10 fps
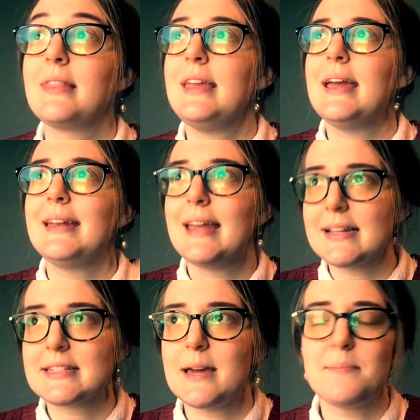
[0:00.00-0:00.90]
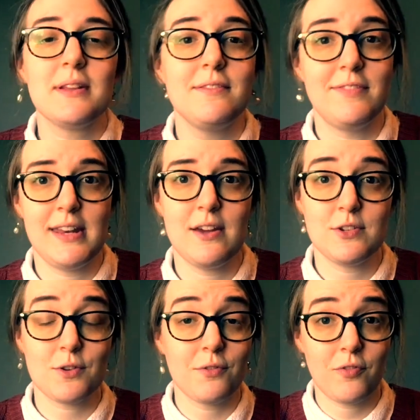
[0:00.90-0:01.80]
the next couple of
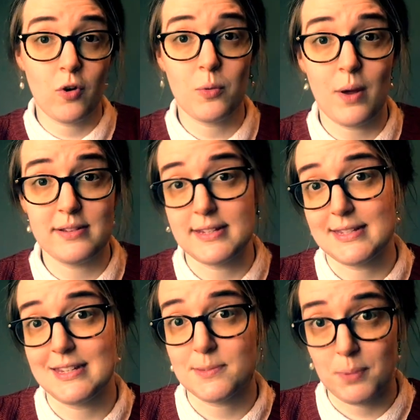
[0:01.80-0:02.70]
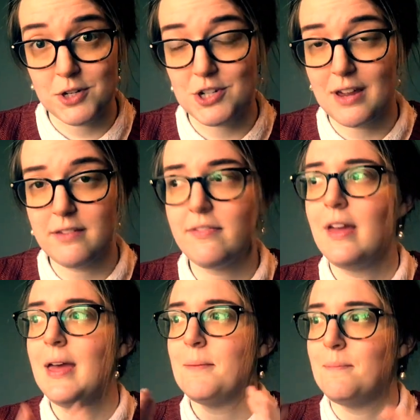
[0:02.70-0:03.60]
videos for Walt Disney's bookshelf.
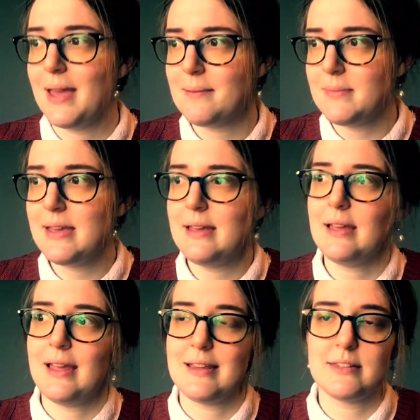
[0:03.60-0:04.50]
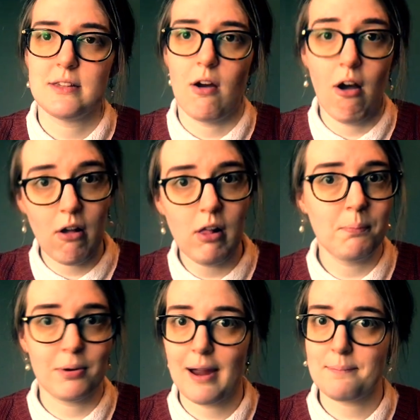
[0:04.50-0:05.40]
Bambi is all
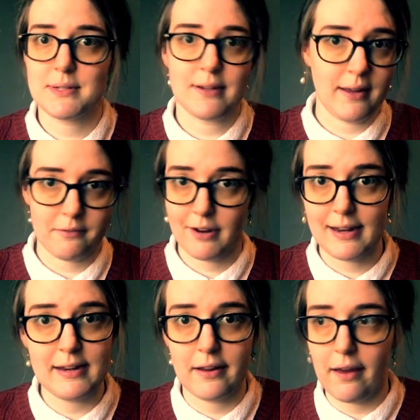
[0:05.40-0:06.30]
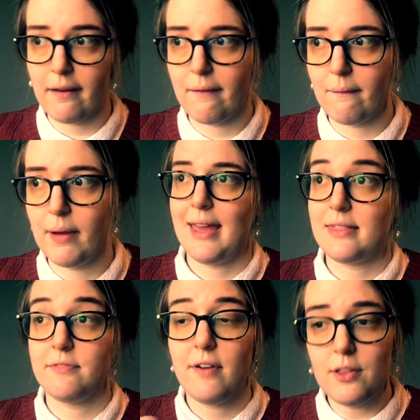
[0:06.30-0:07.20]
prepped and ready to go.
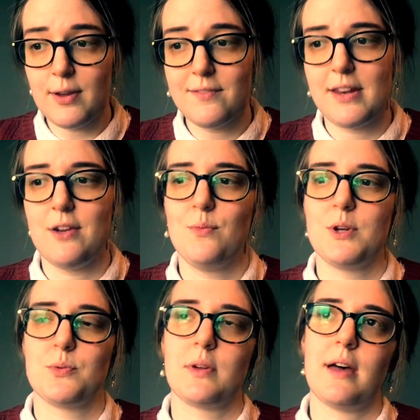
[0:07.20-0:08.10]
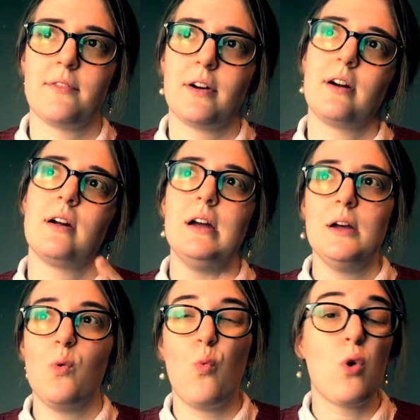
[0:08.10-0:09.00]
And the following video, which will cover
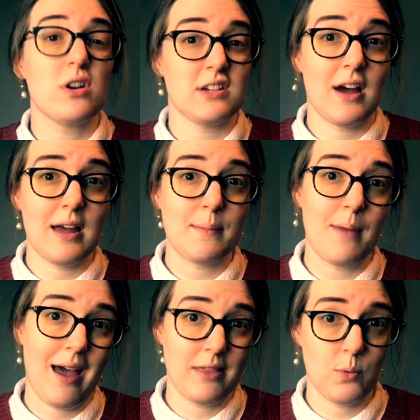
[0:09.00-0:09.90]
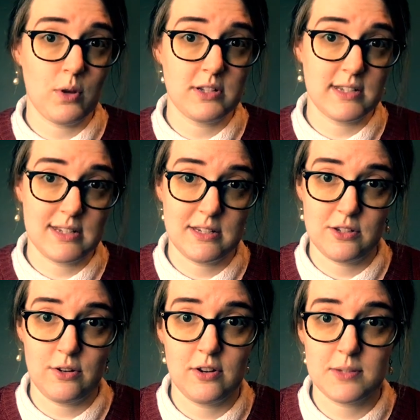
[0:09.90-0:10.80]
wartime at the Walt Disney
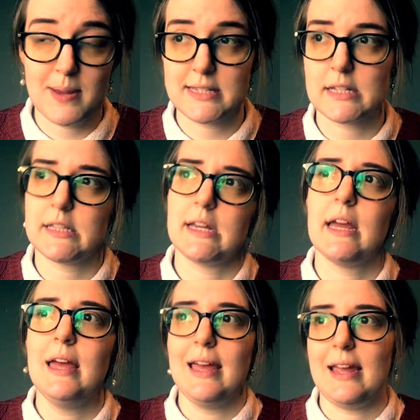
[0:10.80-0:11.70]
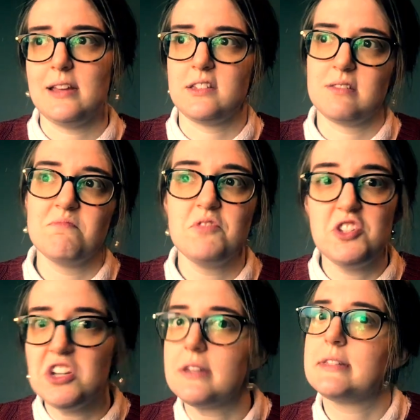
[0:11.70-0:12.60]
Studios basically, is
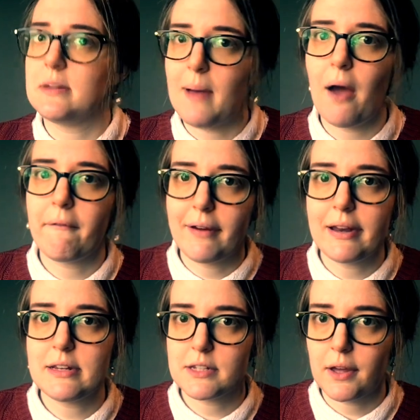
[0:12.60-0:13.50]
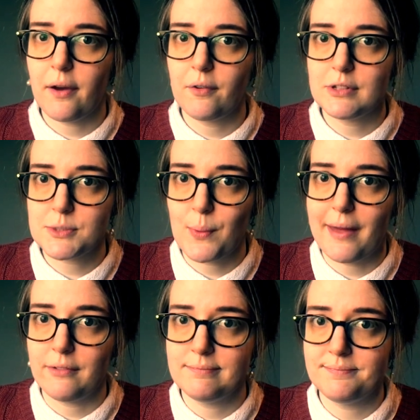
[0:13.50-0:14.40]
just about ready to go as
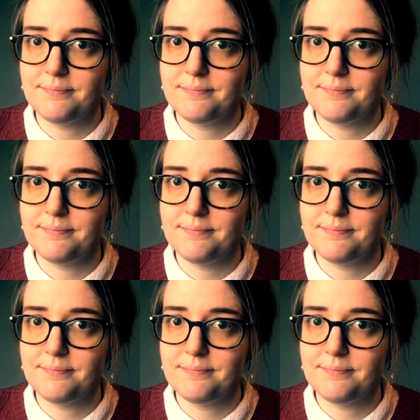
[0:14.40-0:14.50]
well.